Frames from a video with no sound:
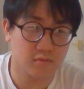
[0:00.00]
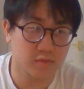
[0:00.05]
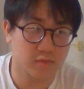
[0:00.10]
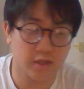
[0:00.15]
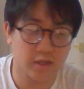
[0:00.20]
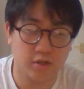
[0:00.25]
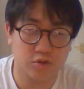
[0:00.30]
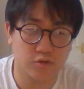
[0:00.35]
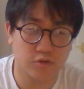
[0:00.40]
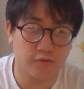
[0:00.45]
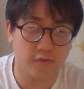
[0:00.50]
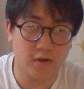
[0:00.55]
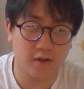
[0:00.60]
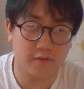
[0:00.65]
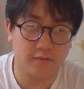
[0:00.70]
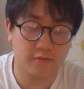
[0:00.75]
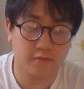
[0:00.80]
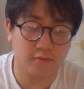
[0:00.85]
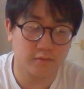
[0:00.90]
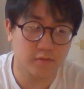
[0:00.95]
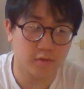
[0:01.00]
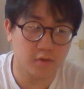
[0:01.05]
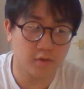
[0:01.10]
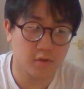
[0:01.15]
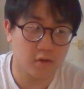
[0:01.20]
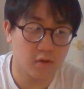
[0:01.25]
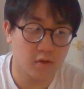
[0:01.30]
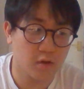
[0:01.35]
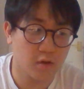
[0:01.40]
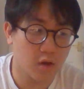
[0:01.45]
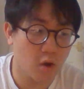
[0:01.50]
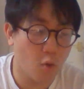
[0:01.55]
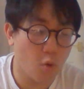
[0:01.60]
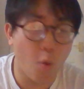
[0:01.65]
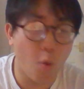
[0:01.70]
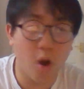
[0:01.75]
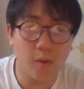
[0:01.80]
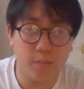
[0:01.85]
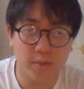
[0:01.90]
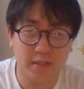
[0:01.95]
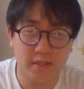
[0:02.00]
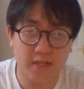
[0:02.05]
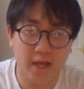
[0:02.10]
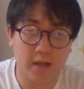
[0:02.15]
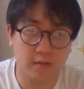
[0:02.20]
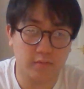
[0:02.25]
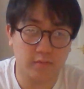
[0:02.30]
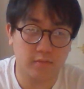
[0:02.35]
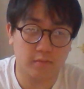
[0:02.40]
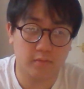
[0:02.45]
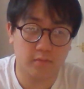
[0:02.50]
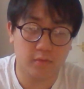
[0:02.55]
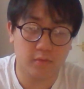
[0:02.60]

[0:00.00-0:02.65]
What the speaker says: Take control of your life. 1%.